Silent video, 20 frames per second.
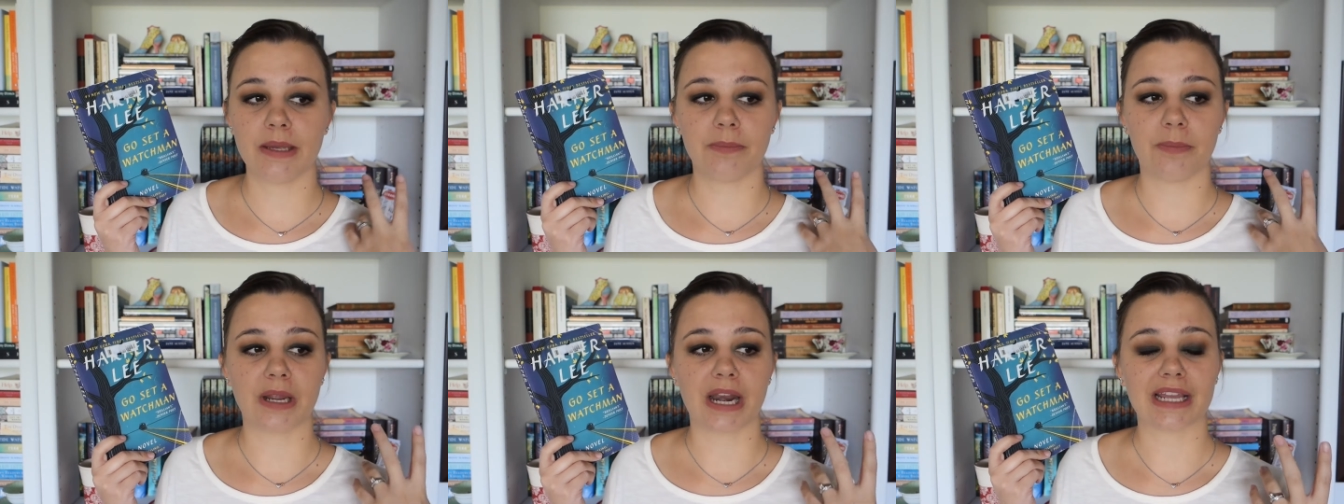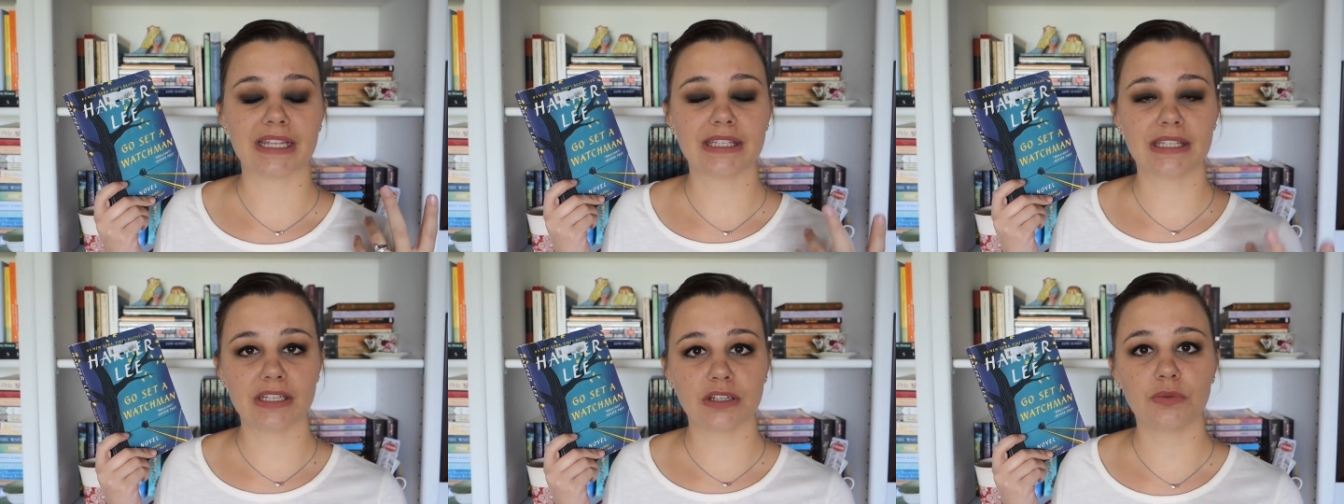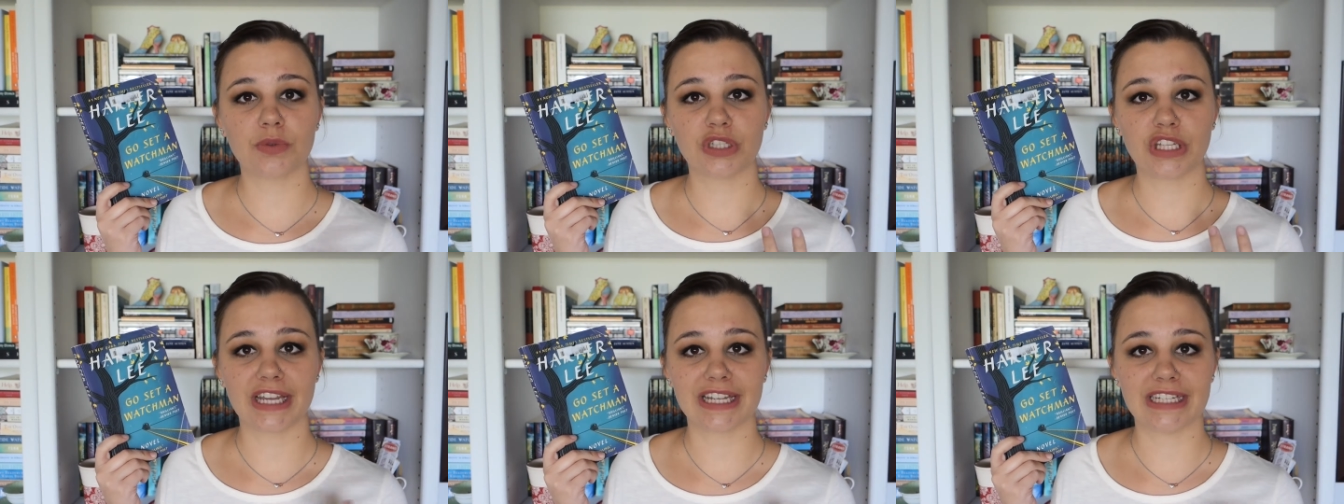but I
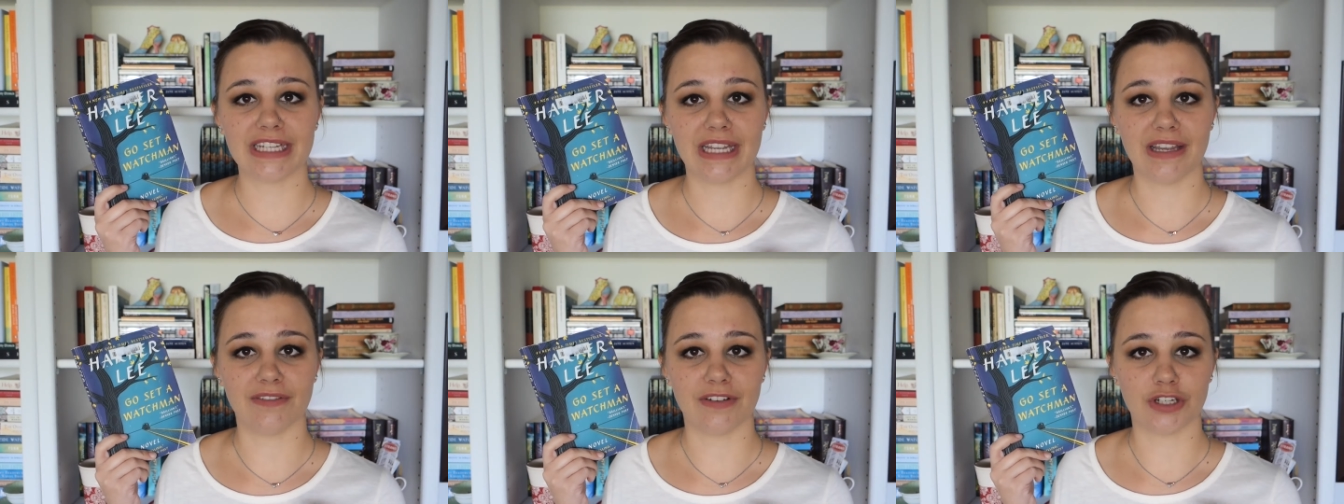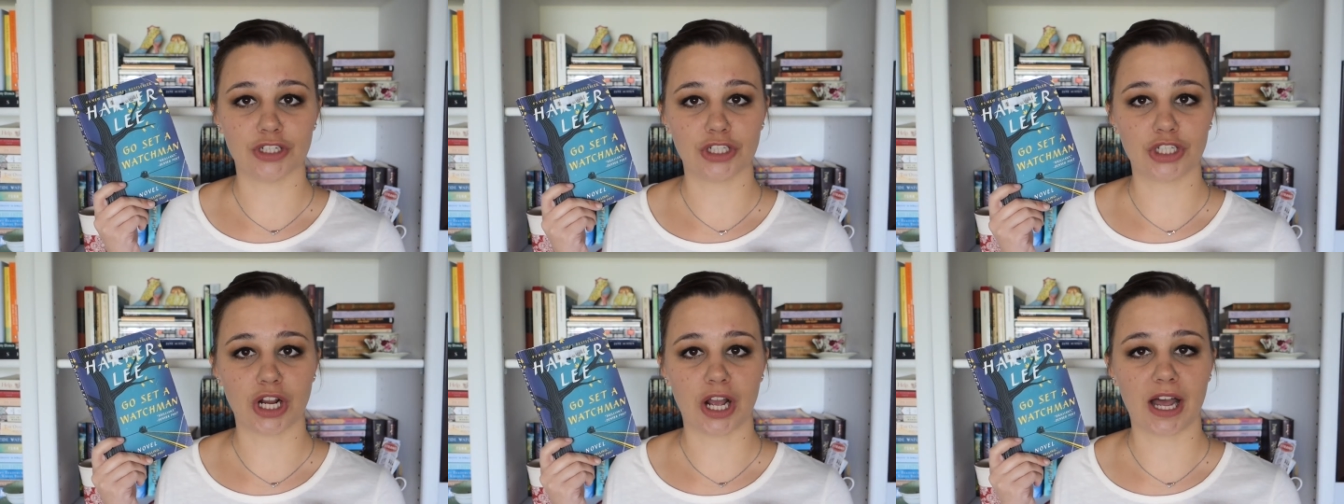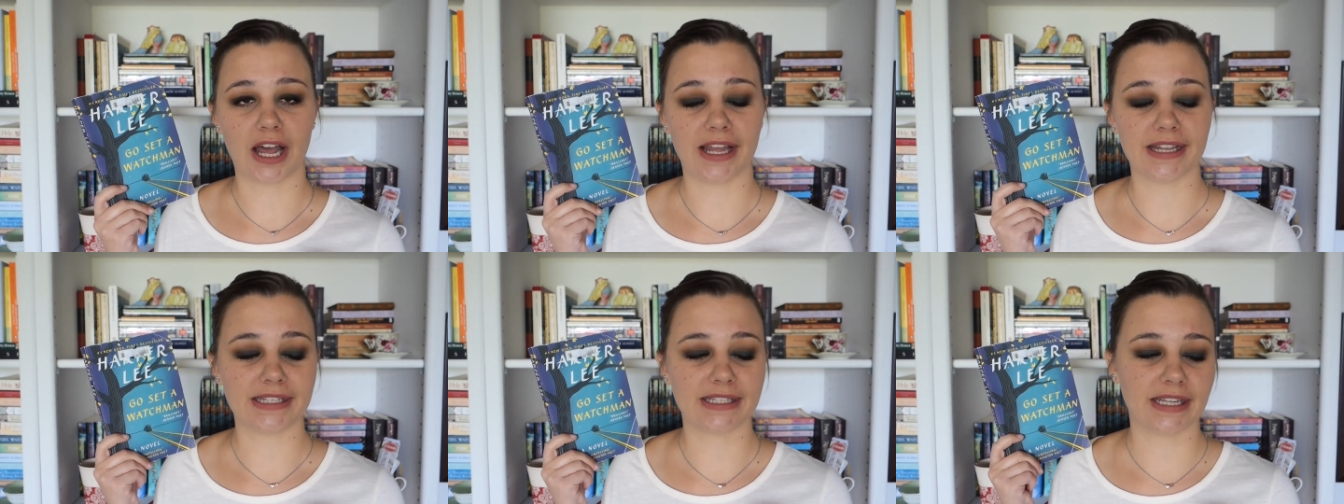still would like to give it a
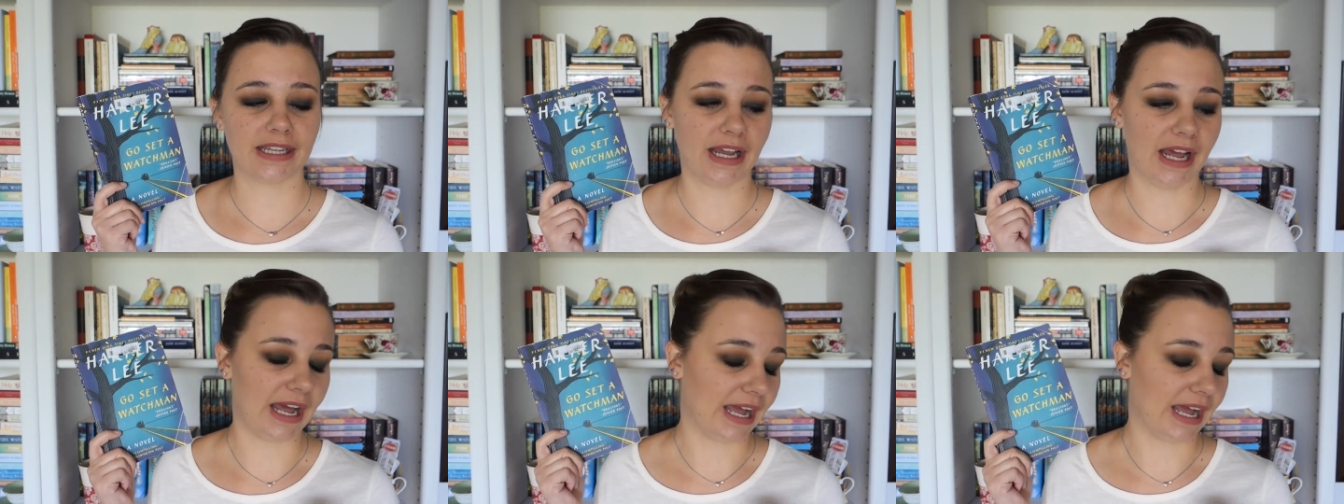shot.